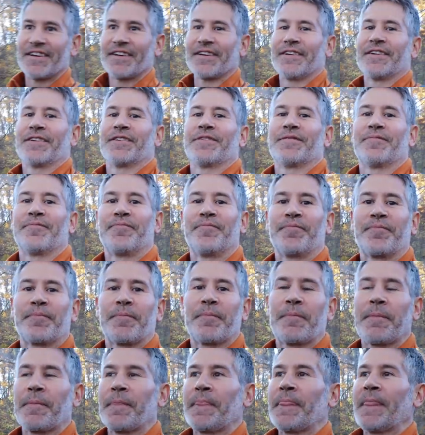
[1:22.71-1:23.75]
What do you think we're gonna
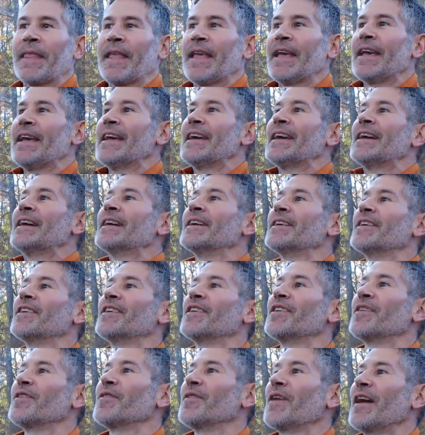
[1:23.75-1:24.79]
find today, man?
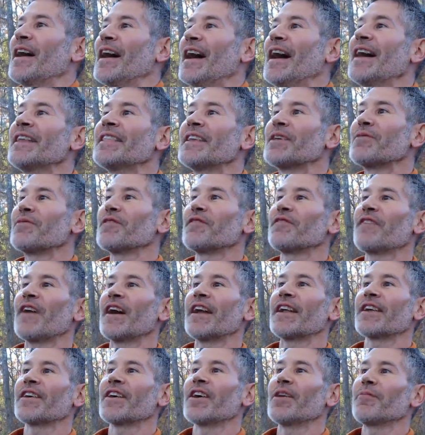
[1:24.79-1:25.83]
I think we're gonna
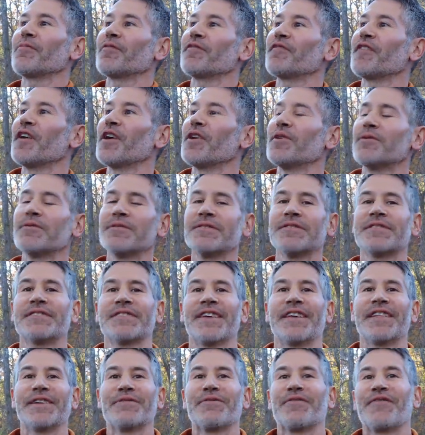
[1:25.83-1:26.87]
find a couple phones.
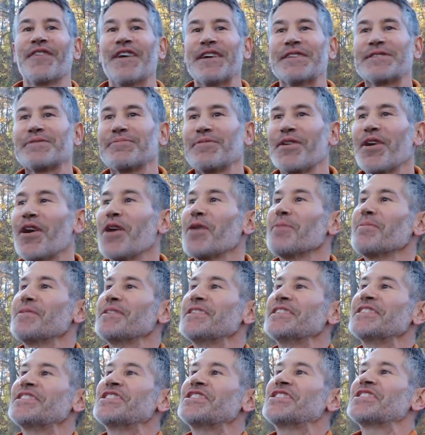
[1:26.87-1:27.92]
I think we're gonna find some
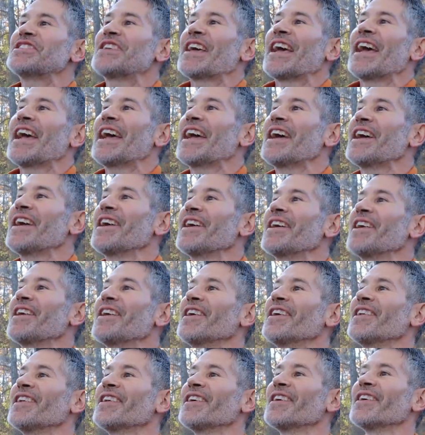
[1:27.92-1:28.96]
garbage
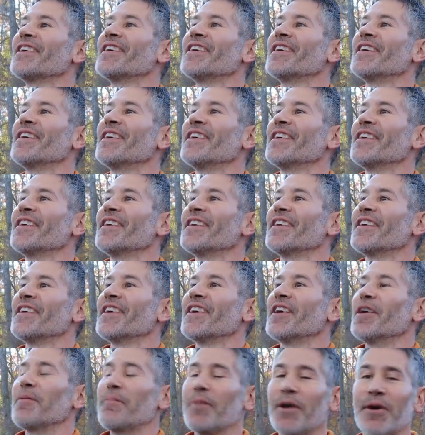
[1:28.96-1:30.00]
and
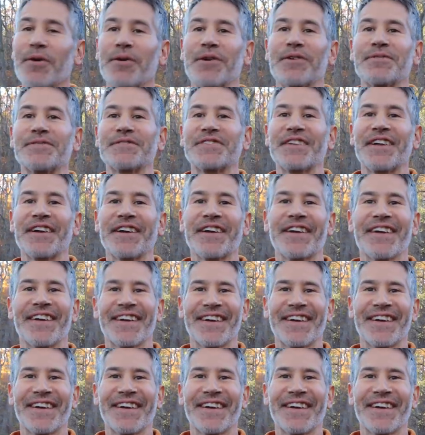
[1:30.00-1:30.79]
a pogo stick.